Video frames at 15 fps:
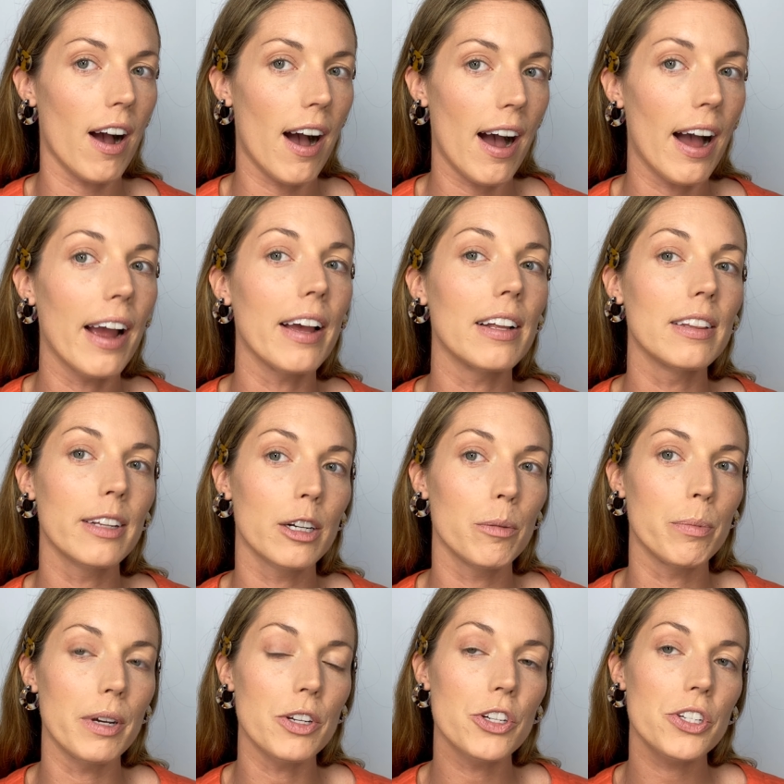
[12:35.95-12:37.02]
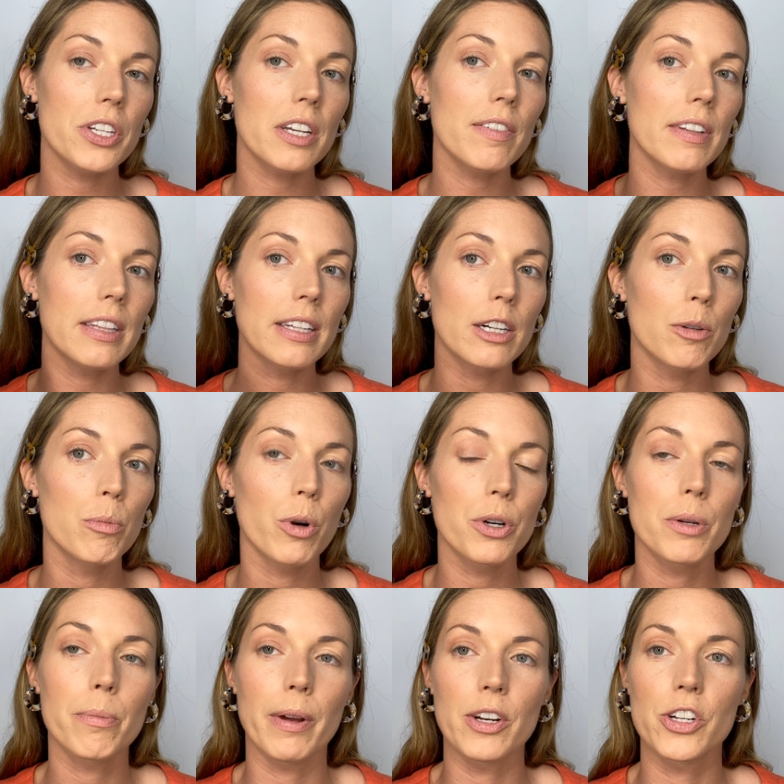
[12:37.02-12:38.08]
eye a little bit just to give a little more
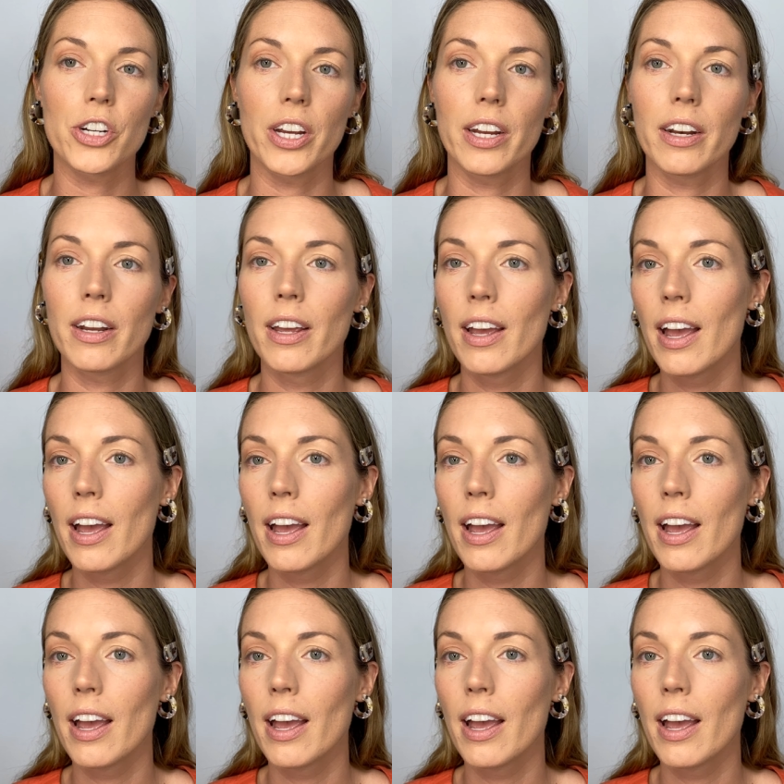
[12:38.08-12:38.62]
dimension.